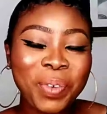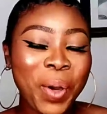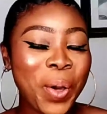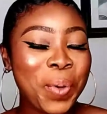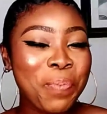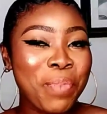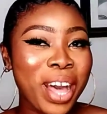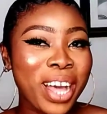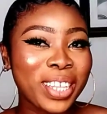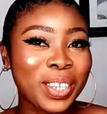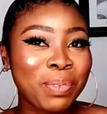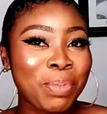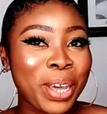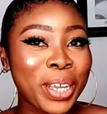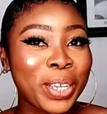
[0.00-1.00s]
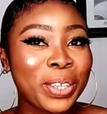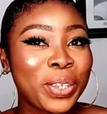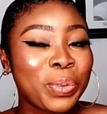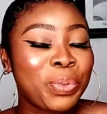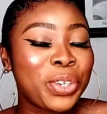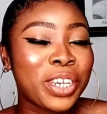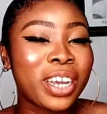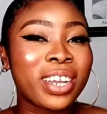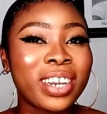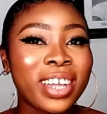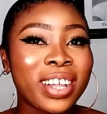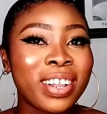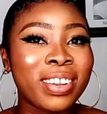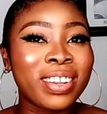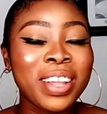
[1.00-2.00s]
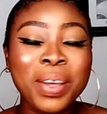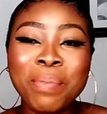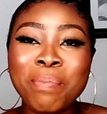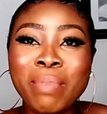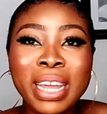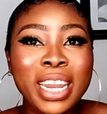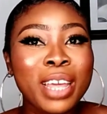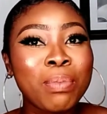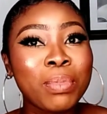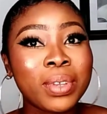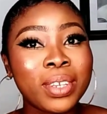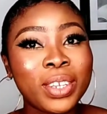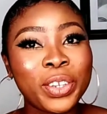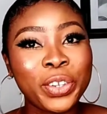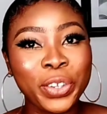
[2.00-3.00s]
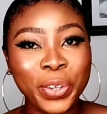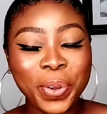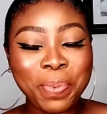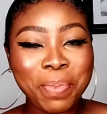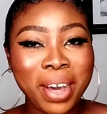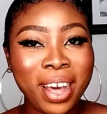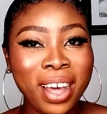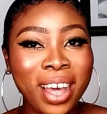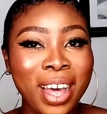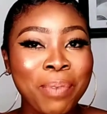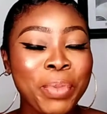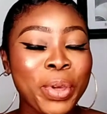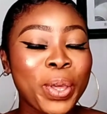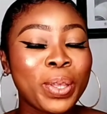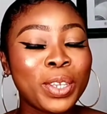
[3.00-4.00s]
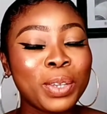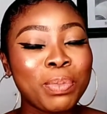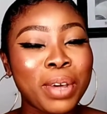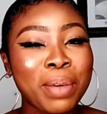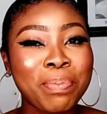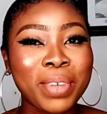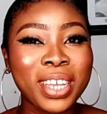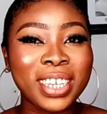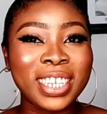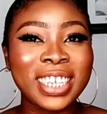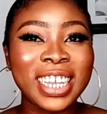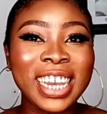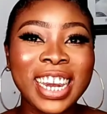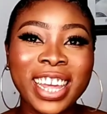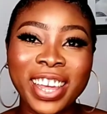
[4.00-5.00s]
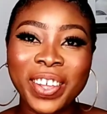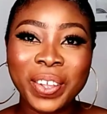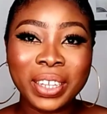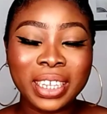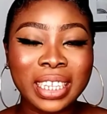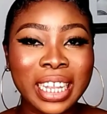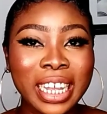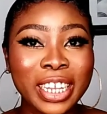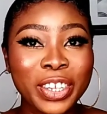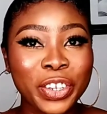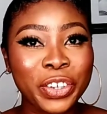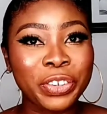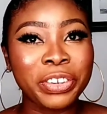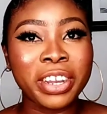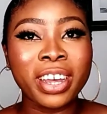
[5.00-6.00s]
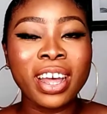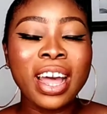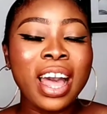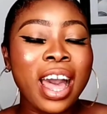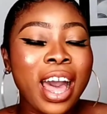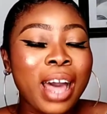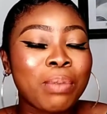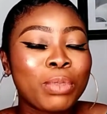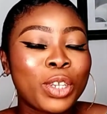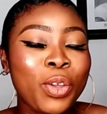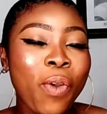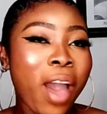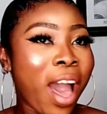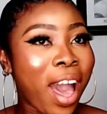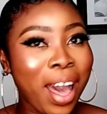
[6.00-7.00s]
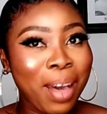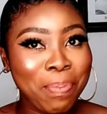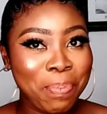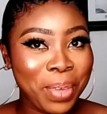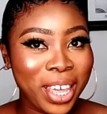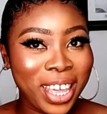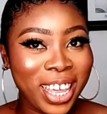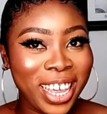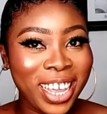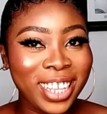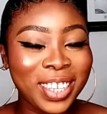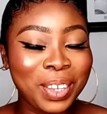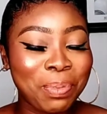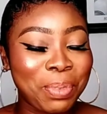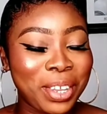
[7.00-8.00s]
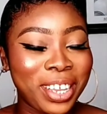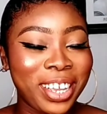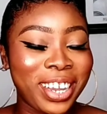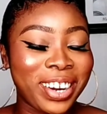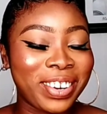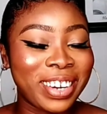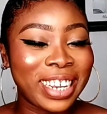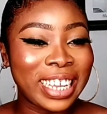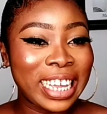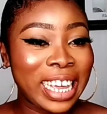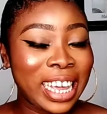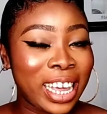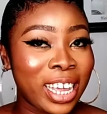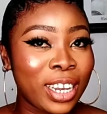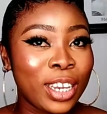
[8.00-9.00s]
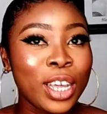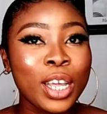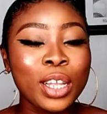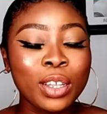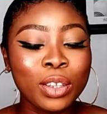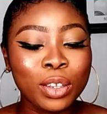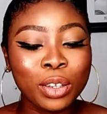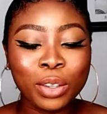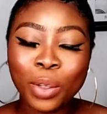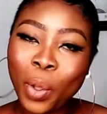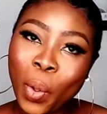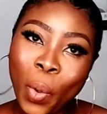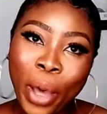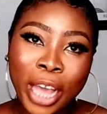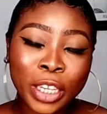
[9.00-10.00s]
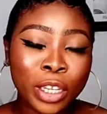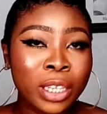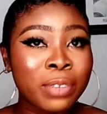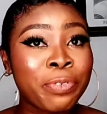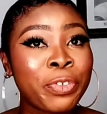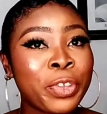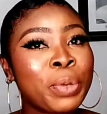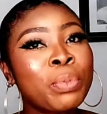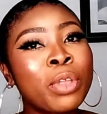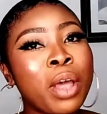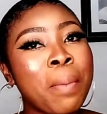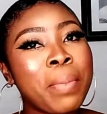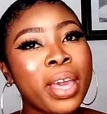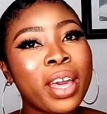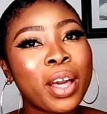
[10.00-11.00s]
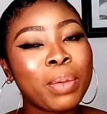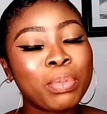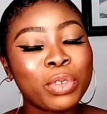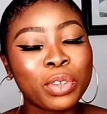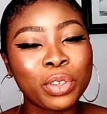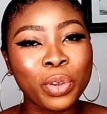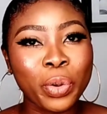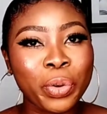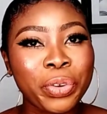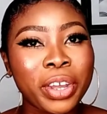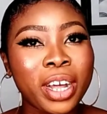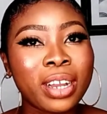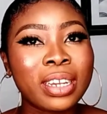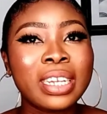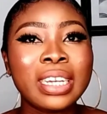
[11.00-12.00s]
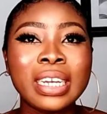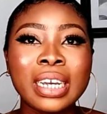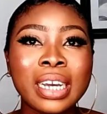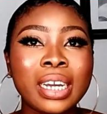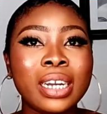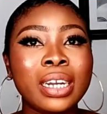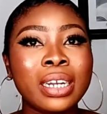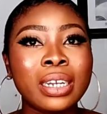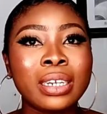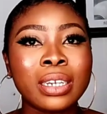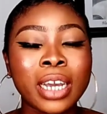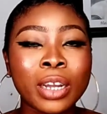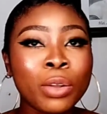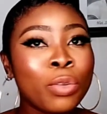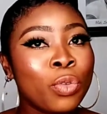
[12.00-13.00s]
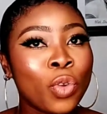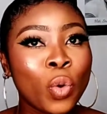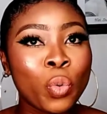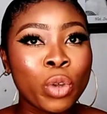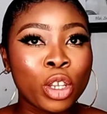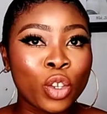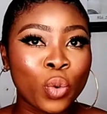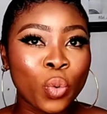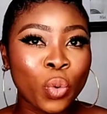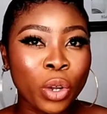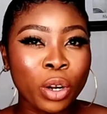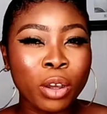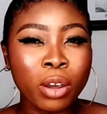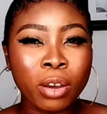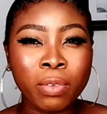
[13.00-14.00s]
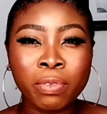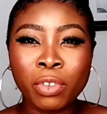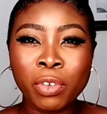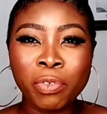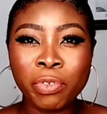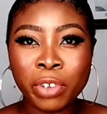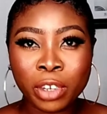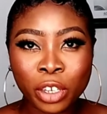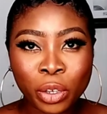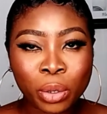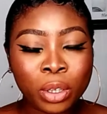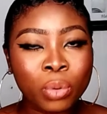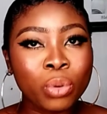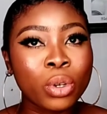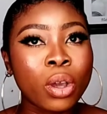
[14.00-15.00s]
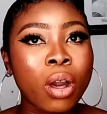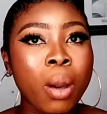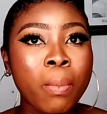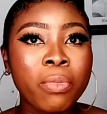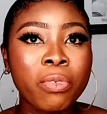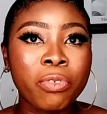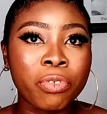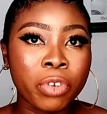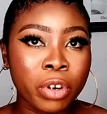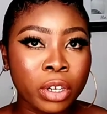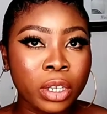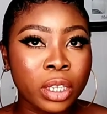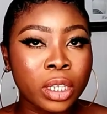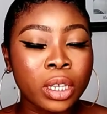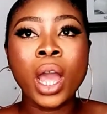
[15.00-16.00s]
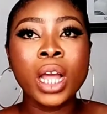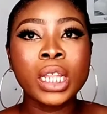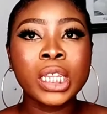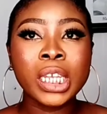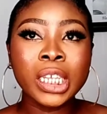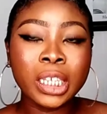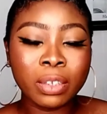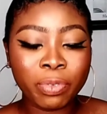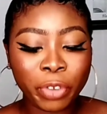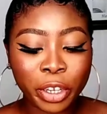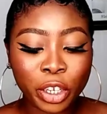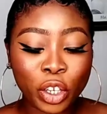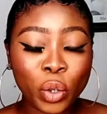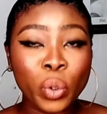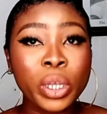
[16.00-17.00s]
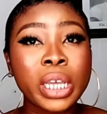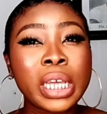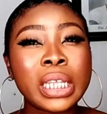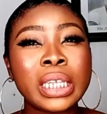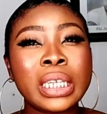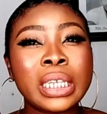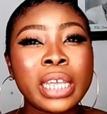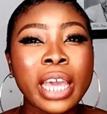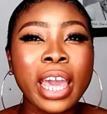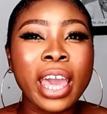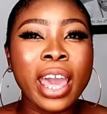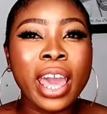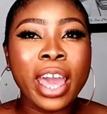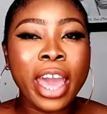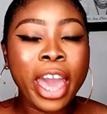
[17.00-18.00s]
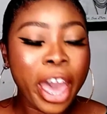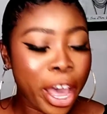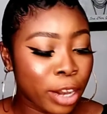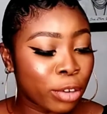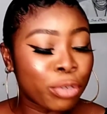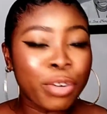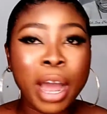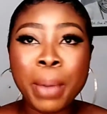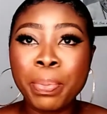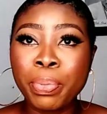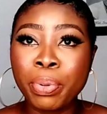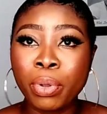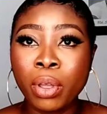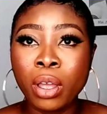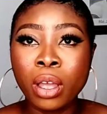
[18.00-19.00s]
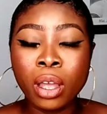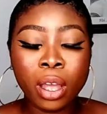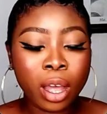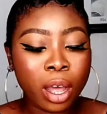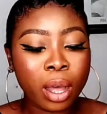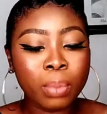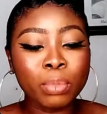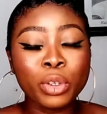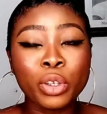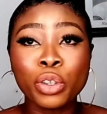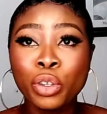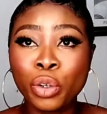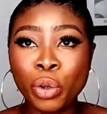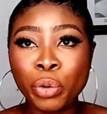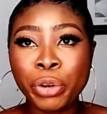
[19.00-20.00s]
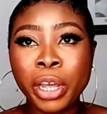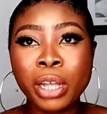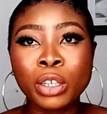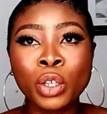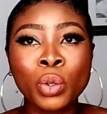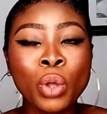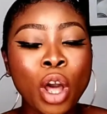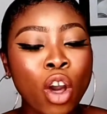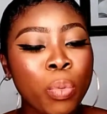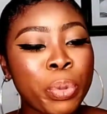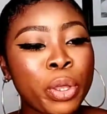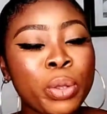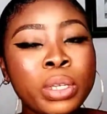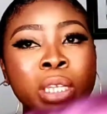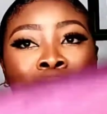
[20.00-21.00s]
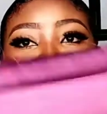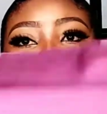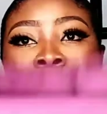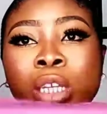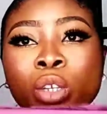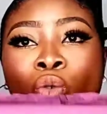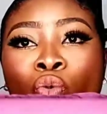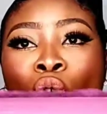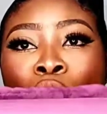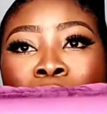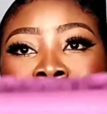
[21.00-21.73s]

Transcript: welcome back to my YouTube channel. My name is Chioma. I'm a YouTuber based in Lagos, Nigeria. I'm so happy to be here again. So I just filmed a makeup tutorial and I don't know which one of the videos would come first. This video is a head wrap tutorial, so I'll be using this raw